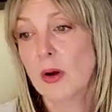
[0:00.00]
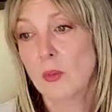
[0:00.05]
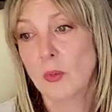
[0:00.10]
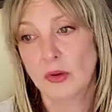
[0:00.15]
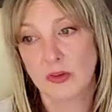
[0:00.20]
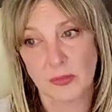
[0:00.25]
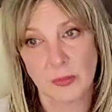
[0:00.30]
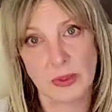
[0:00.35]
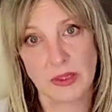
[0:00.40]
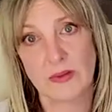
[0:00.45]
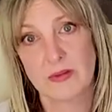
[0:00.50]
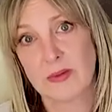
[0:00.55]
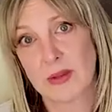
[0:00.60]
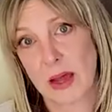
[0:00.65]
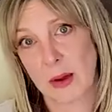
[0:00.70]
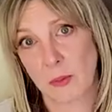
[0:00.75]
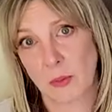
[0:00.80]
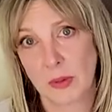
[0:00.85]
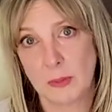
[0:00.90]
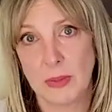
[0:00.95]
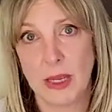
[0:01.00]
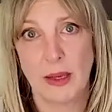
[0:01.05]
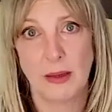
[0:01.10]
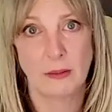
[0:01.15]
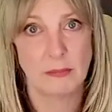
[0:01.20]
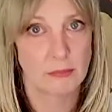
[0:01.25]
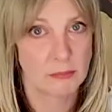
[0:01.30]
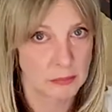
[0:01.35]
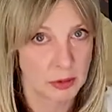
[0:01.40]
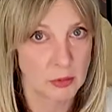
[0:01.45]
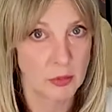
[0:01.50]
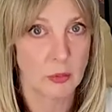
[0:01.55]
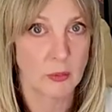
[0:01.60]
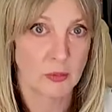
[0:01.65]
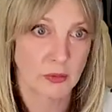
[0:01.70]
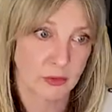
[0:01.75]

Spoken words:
which means that we may, you know,